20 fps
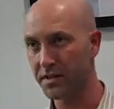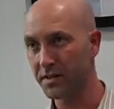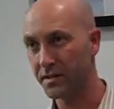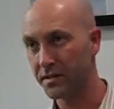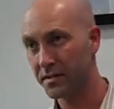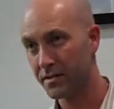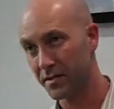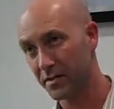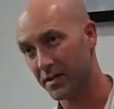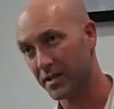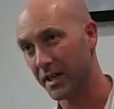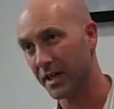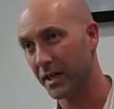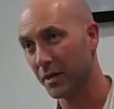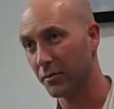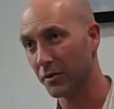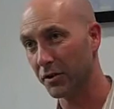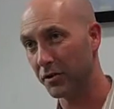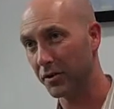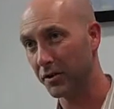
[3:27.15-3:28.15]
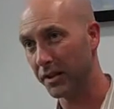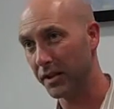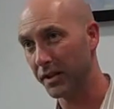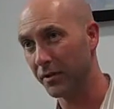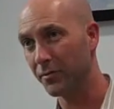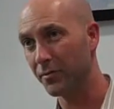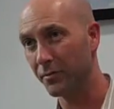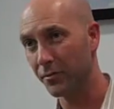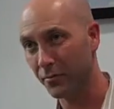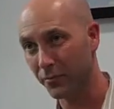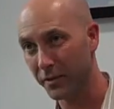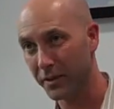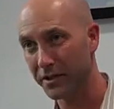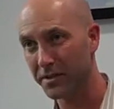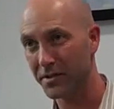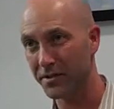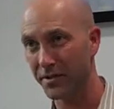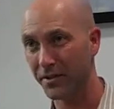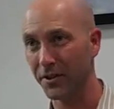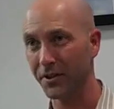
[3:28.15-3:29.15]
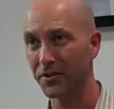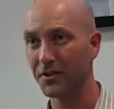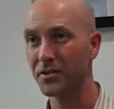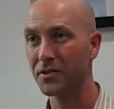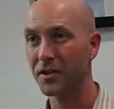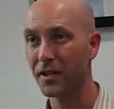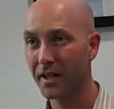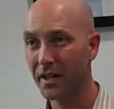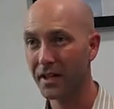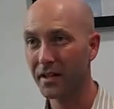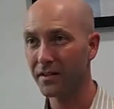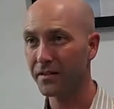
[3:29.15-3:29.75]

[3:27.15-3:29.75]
sustainability, research,